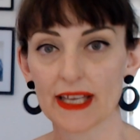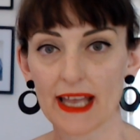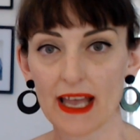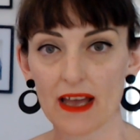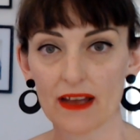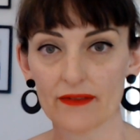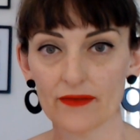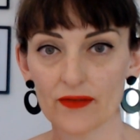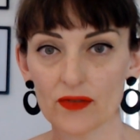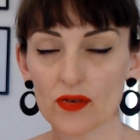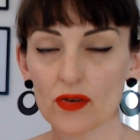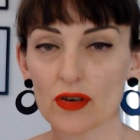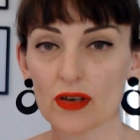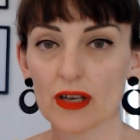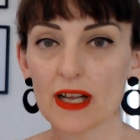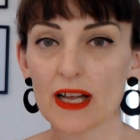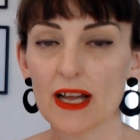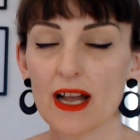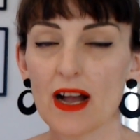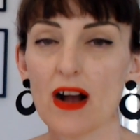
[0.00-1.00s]
out
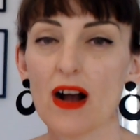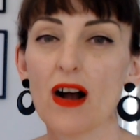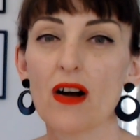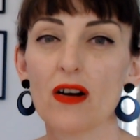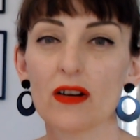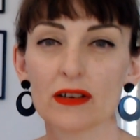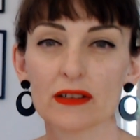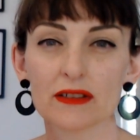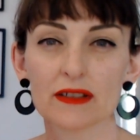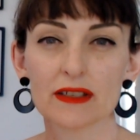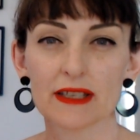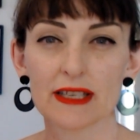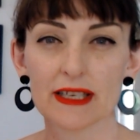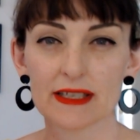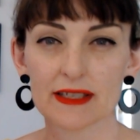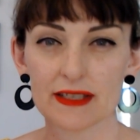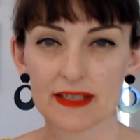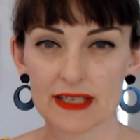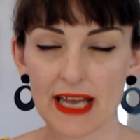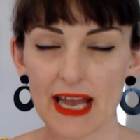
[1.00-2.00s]
for on
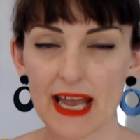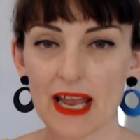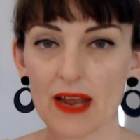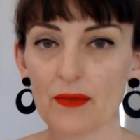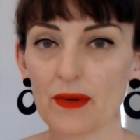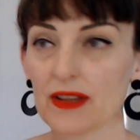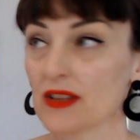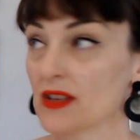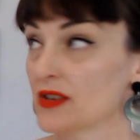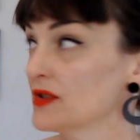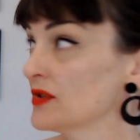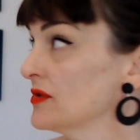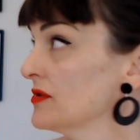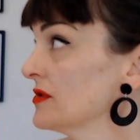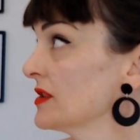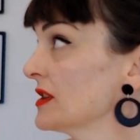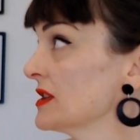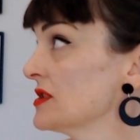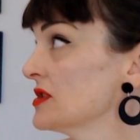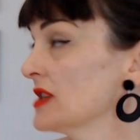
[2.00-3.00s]
this day when the
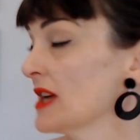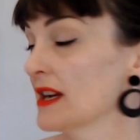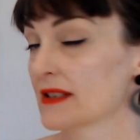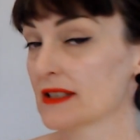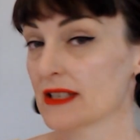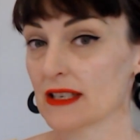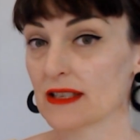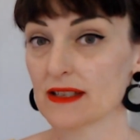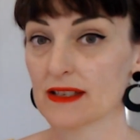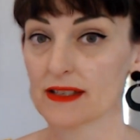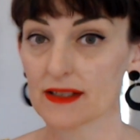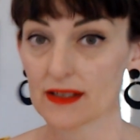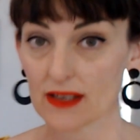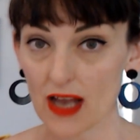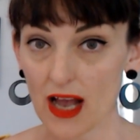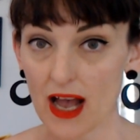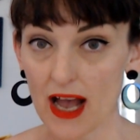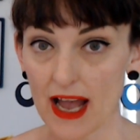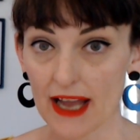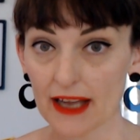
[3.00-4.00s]
two conjunct in the
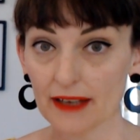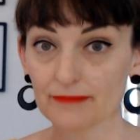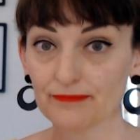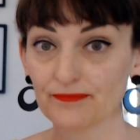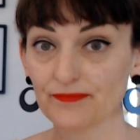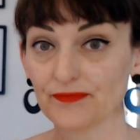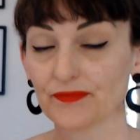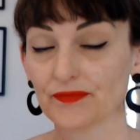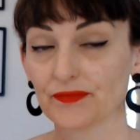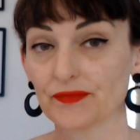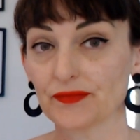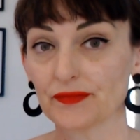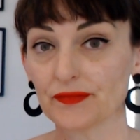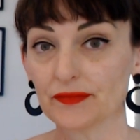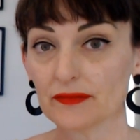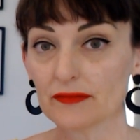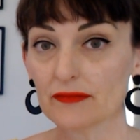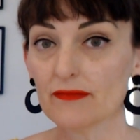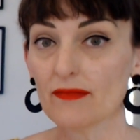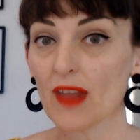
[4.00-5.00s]
sky.
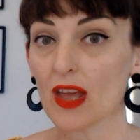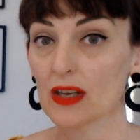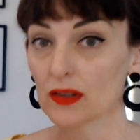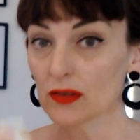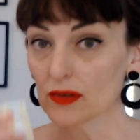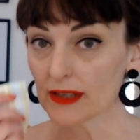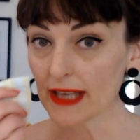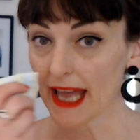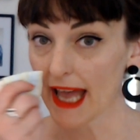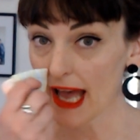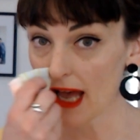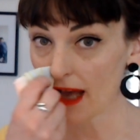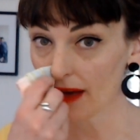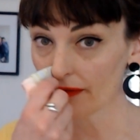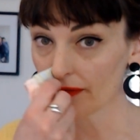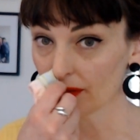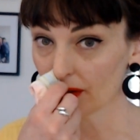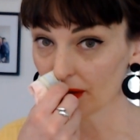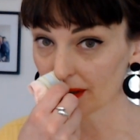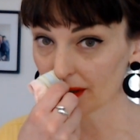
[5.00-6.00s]
Look
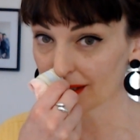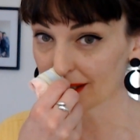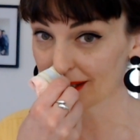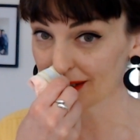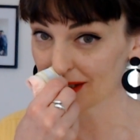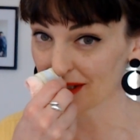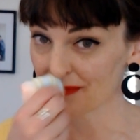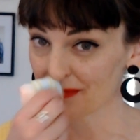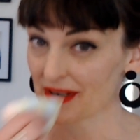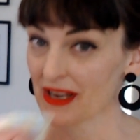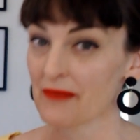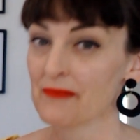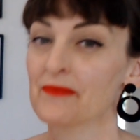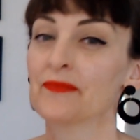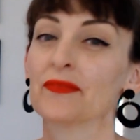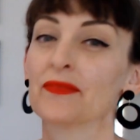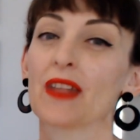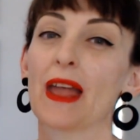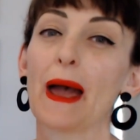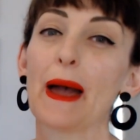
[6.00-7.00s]
out for, excuse me,
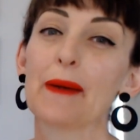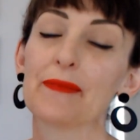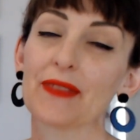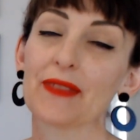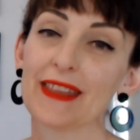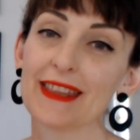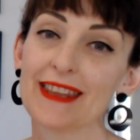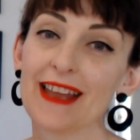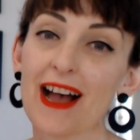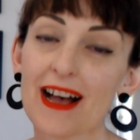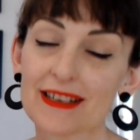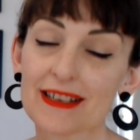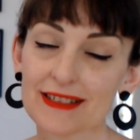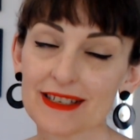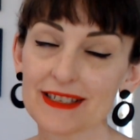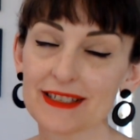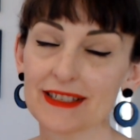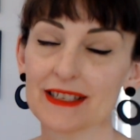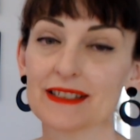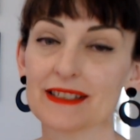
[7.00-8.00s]

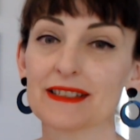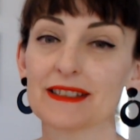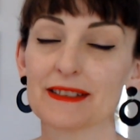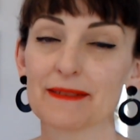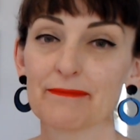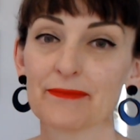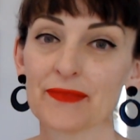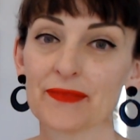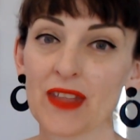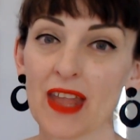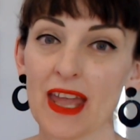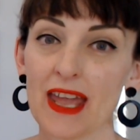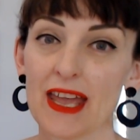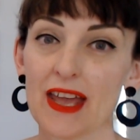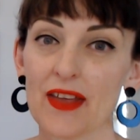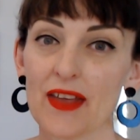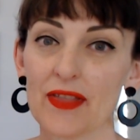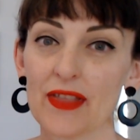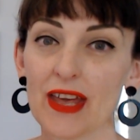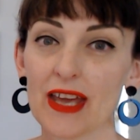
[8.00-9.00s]
narcissists
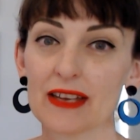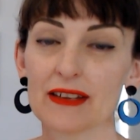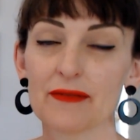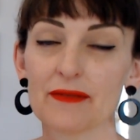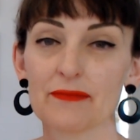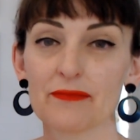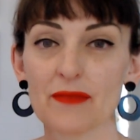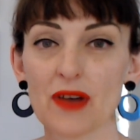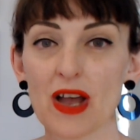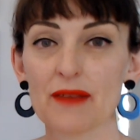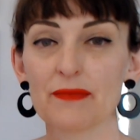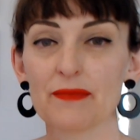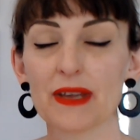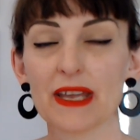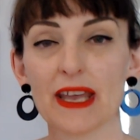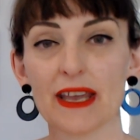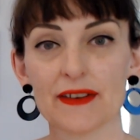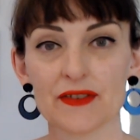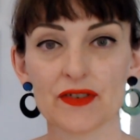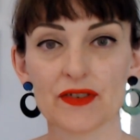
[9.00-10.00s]
that might
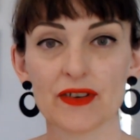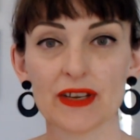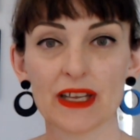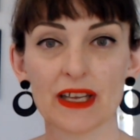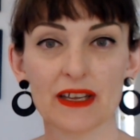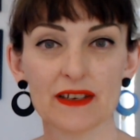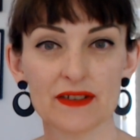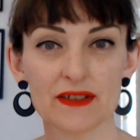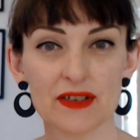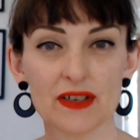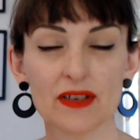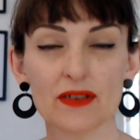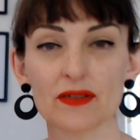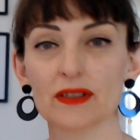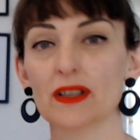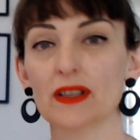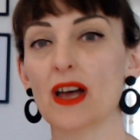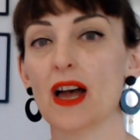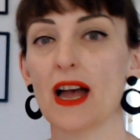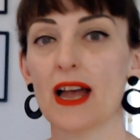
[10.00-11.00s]
be entering into your
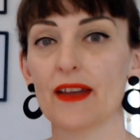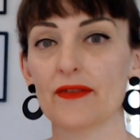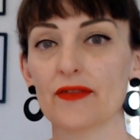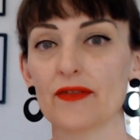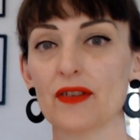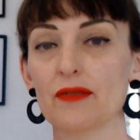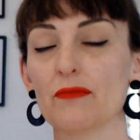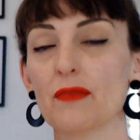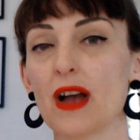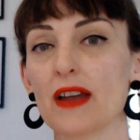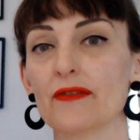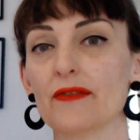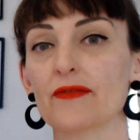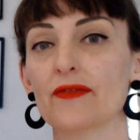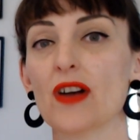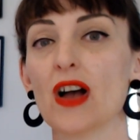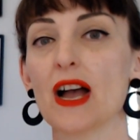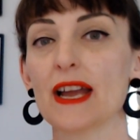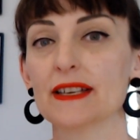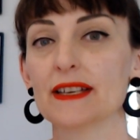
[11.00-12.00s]
life. You might
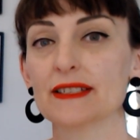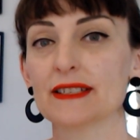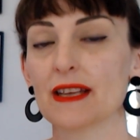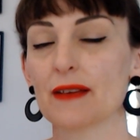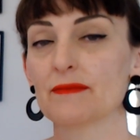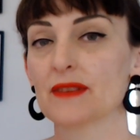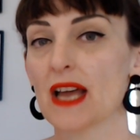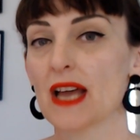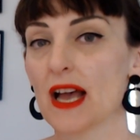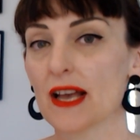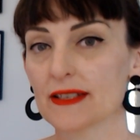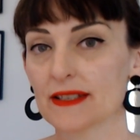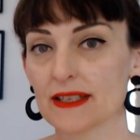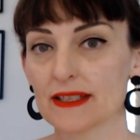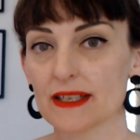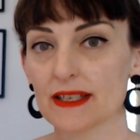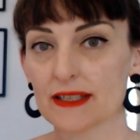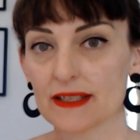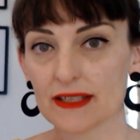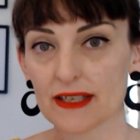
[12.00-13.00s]
find some
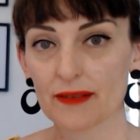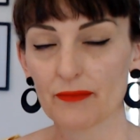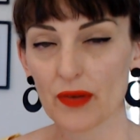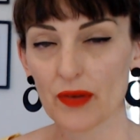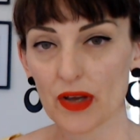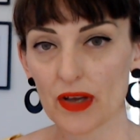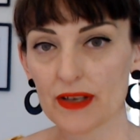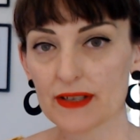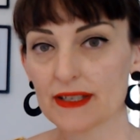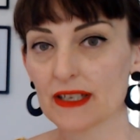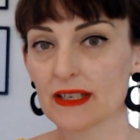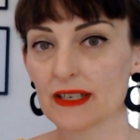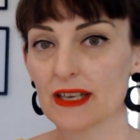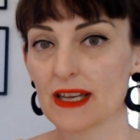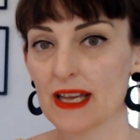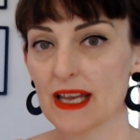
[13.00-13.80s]
narcissistic person